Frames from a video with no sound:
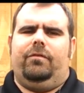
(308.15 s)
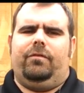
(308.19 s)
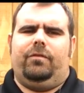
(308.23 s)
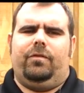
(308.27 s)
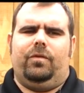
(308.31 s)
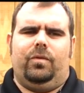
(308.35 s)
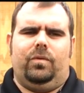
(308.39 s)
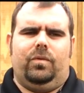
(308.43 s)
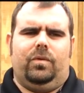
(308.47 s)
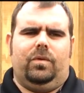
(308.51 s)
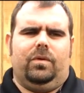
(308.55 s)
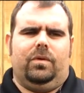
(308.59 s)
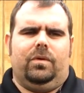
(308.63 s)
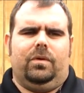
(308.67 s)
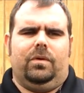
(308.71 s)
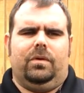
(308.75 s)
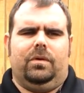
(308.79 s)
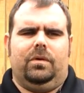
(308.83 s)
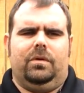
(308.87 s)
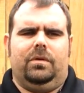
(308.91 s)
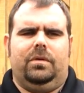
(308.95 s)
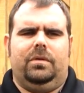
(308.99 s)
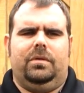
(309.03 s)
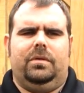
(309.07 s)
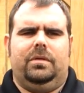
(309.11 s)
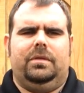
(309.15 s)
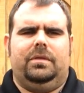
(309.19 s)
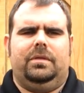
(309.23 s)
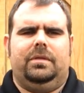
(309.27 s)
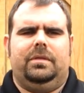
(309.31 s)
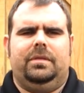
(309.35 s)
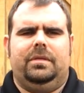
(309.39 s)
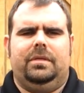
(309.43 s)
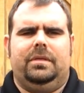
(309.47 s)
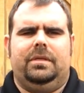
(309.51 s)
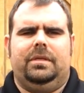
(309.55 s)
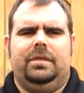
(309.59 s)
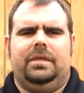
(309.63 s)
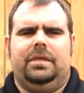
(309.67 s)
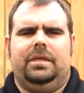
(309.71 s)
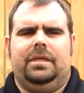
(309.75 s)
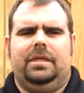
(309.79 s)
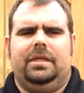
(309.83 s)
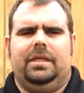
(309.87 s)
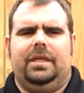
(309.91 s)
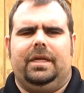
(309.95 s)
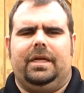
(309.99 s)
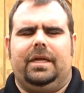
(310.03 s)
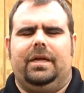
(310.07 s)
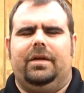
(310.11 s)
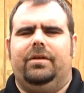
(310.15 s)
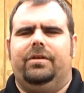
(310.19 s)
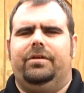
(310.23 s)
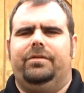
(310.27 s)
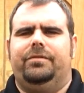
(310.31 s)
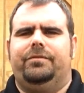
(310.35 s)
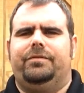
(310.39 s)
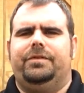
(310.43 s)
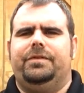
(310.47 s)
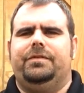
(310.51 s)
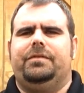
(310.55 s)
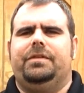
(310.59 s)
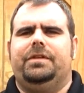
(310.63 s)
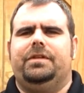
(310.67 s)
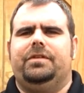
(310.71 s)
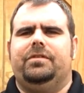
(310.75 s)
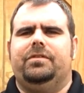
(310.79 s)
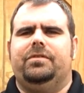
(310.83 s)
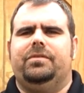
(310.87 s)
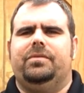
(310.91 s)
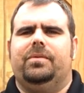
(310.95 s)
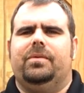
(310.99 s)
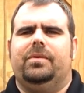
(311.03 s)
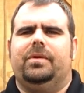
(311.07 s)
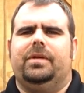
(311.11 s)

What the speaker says: for like $152